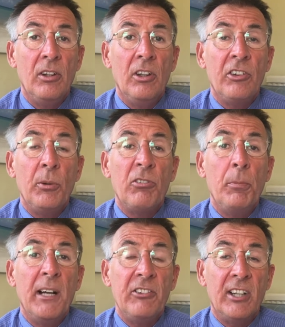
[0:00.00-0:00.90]
So it's
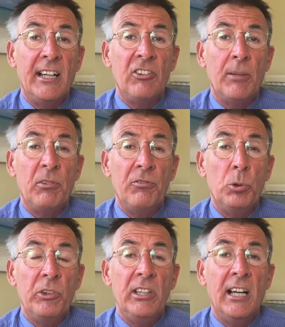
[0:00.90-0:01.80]
from Isaiah chapter
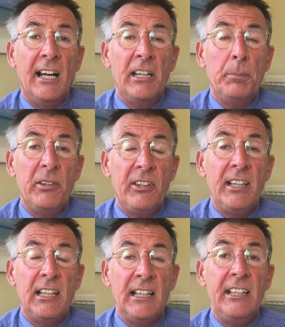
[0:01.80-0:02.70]
49, and
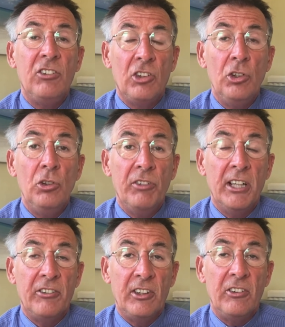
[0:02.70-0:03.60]
particularly two
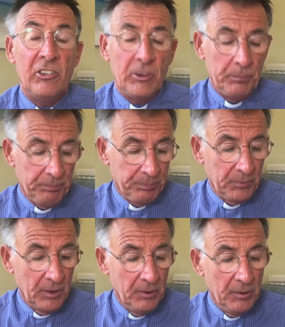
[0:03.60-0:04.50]
verses,
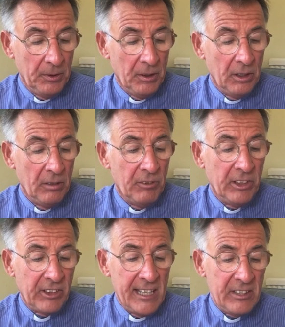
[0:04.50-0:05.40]

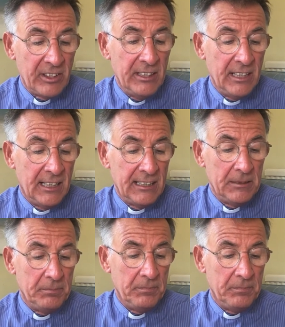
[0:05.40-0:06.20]
verse 8 and 9.